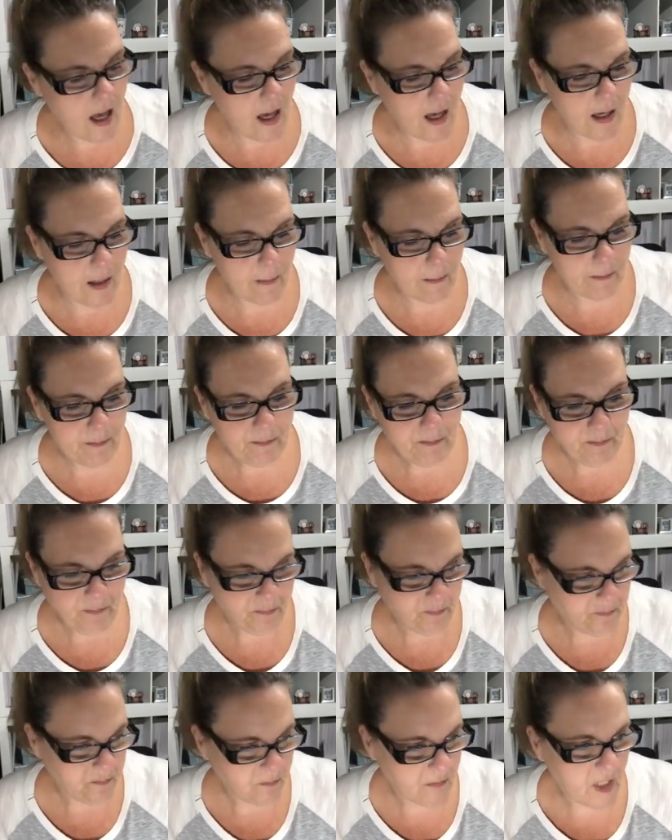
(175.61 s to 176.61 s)
Um,
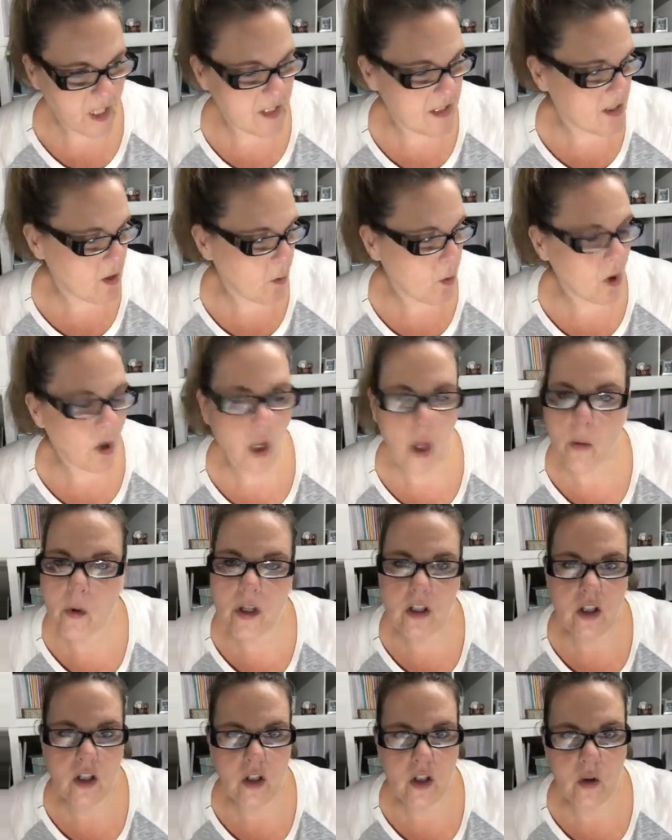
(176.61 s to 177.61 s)
so we're
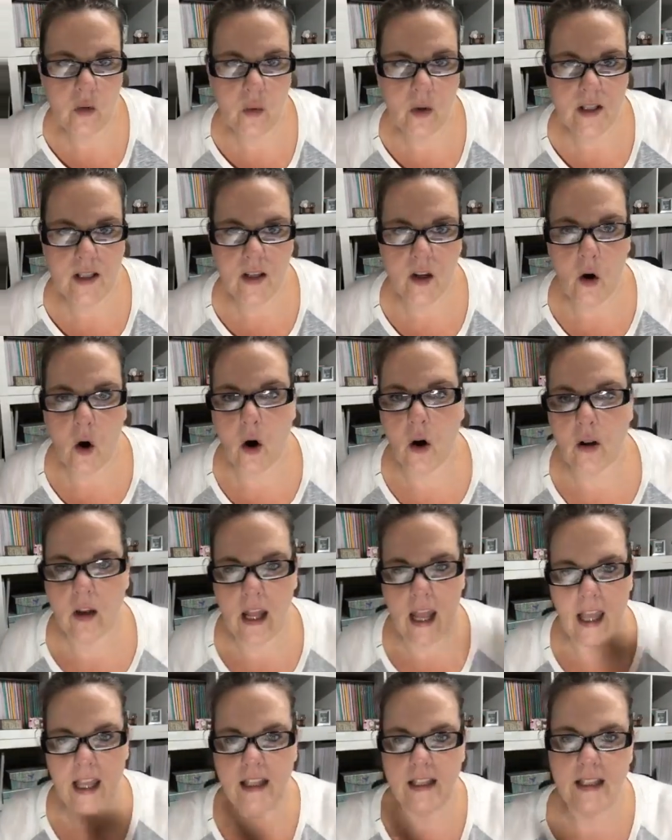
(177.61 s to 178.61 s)
going to do what's
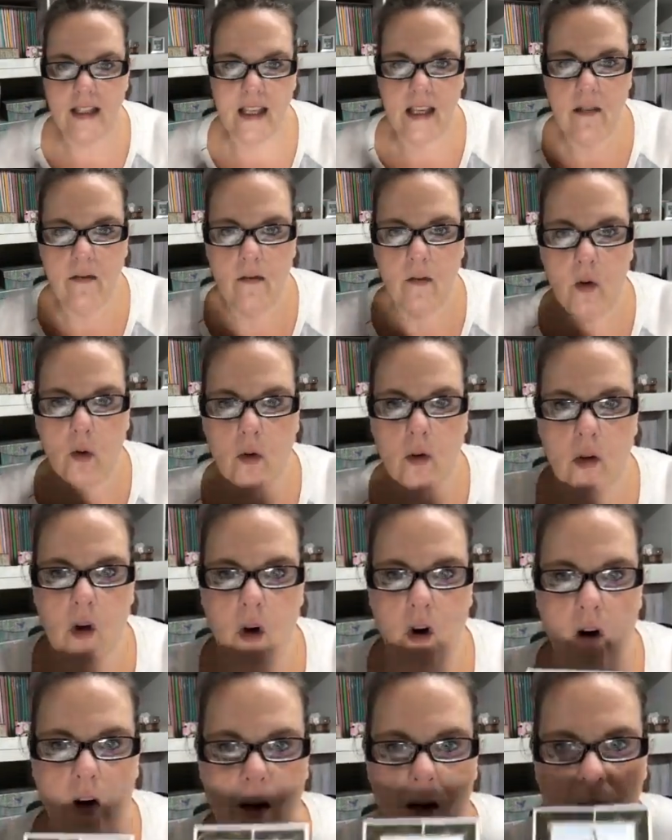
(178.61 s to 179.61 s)
called a
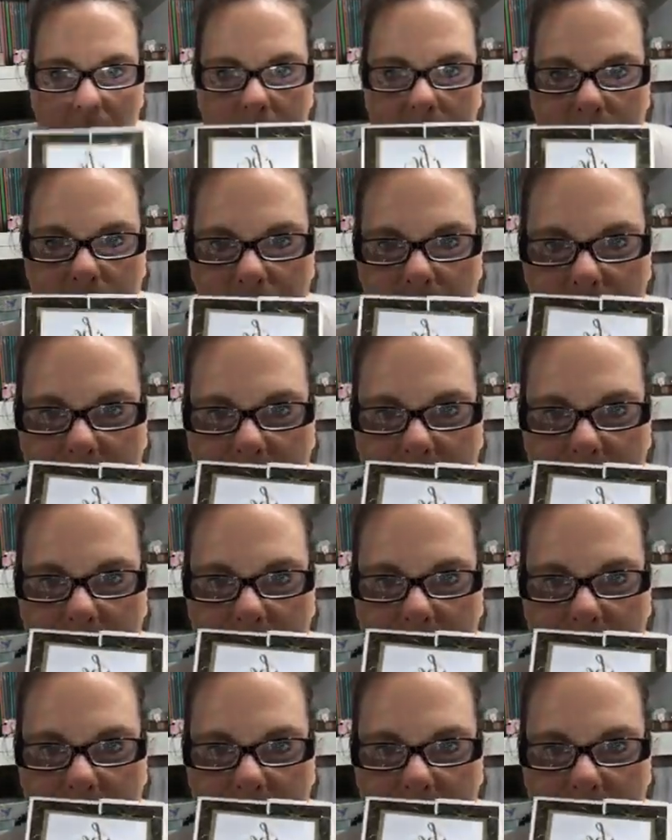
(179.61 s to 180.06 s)
Z-fold card.